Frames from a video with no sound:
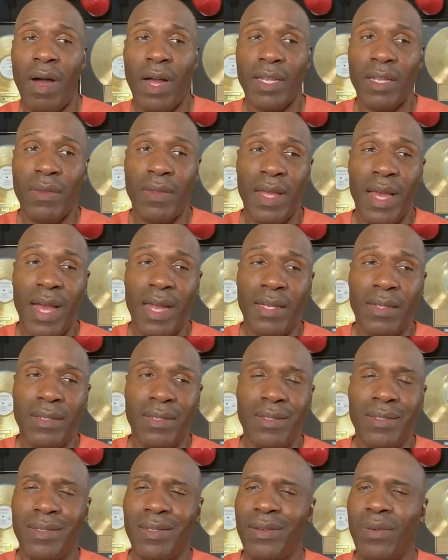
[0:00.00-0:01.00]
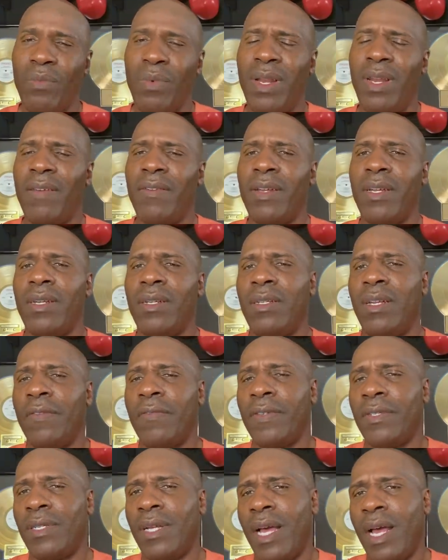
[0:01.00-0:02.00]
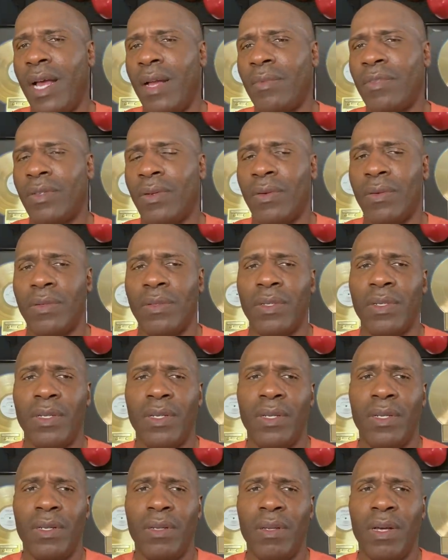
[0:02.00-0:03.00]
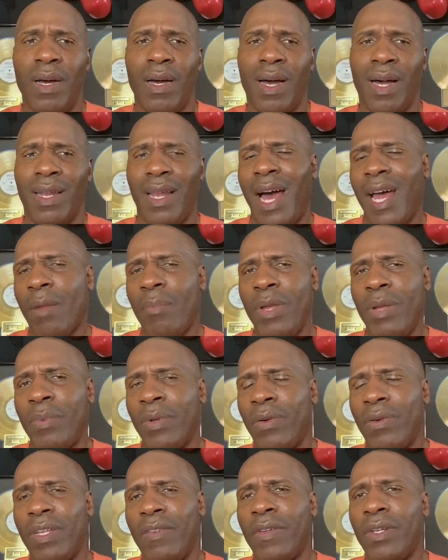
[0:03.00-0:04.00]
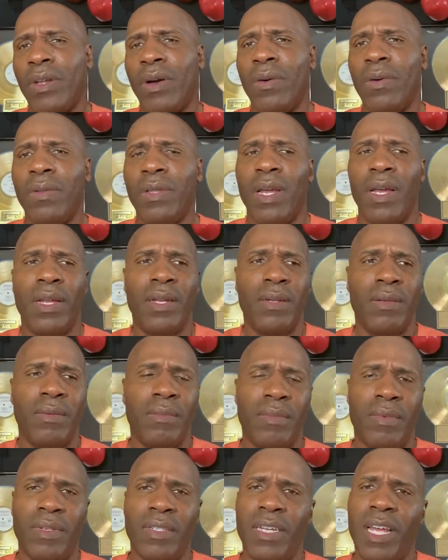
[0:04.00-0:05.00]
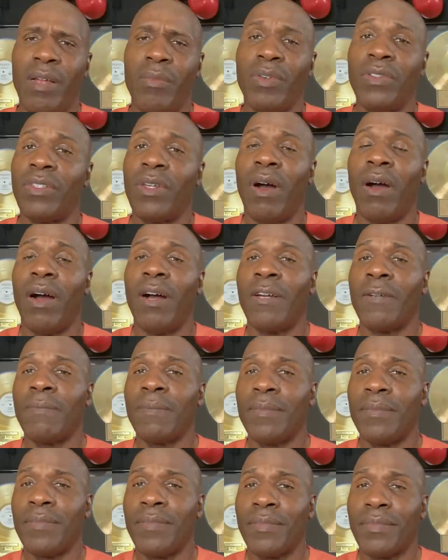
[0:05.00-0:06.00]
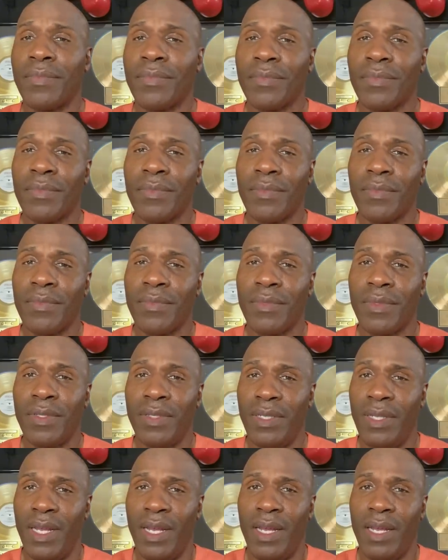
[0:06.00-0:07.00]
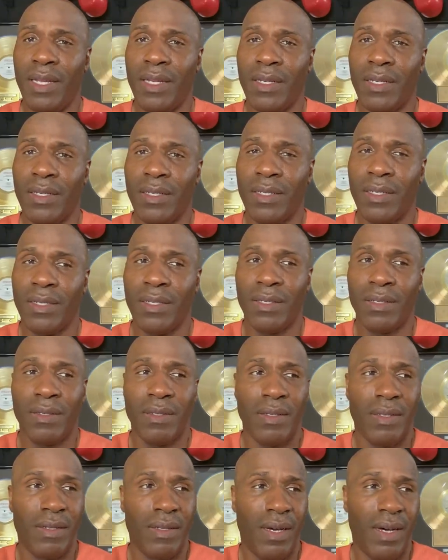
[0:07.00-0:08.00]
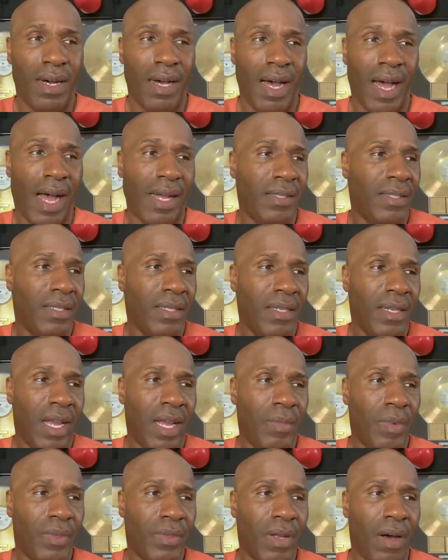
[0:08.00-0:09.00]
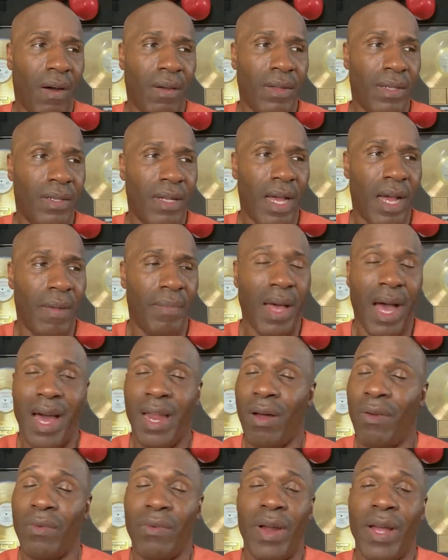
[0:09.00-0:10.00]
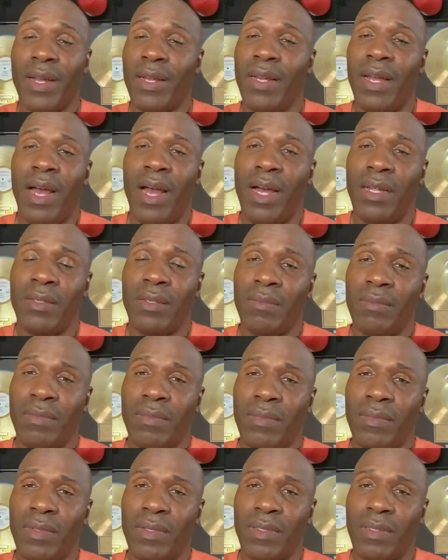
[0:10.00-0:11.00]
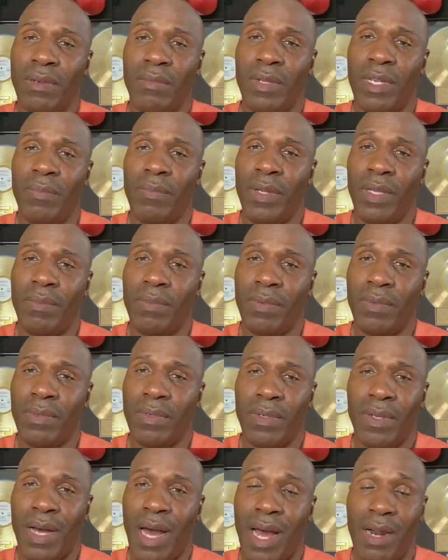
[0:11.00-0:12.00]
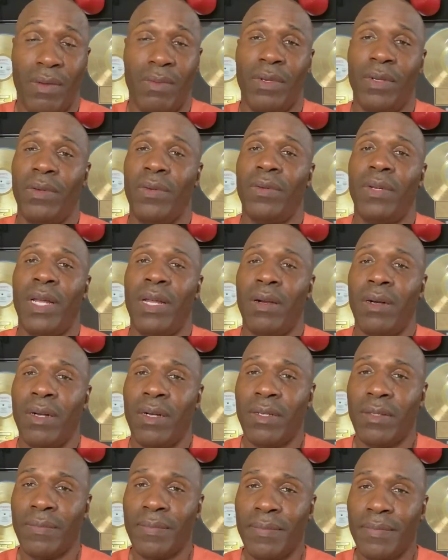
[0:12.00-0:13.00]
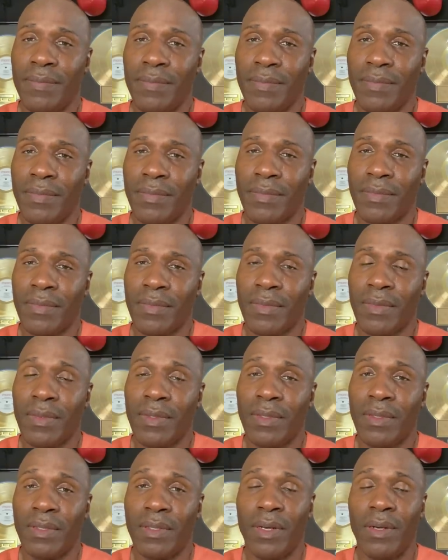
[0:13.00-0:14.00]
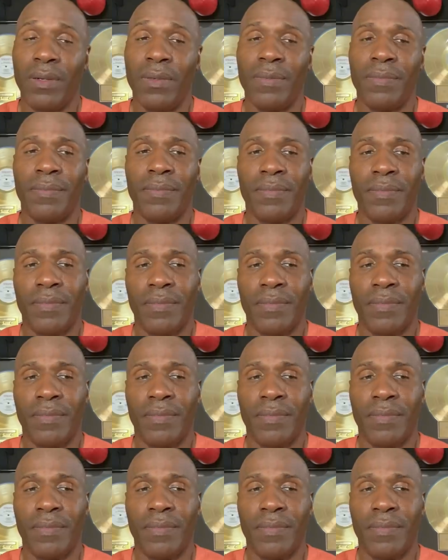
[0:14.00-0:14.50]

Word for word: argue that we live in a different time, so a lot of people don't even know who their neighbors are. You did. Uh, I see neighbors all the time. I don't recognize them. So many people. I don't know who they are. So